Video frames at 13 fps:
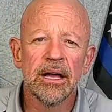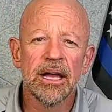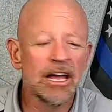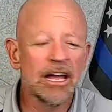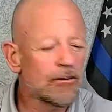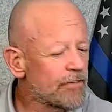
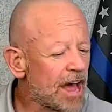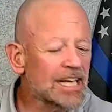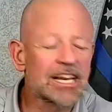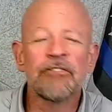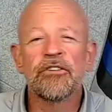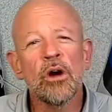In fact,
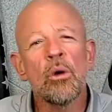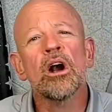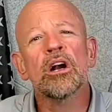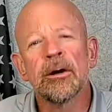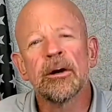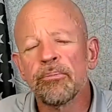if you
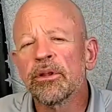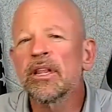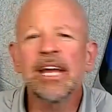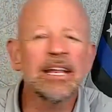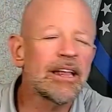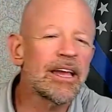are
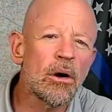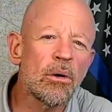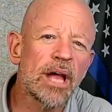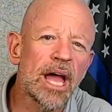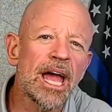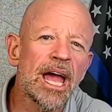completely
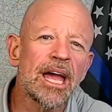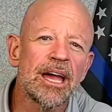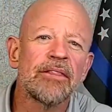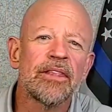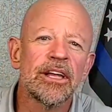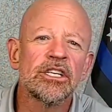okay
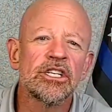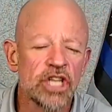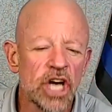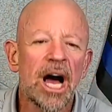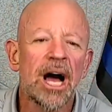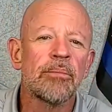in this
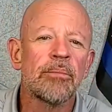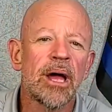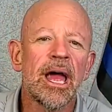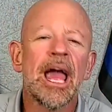job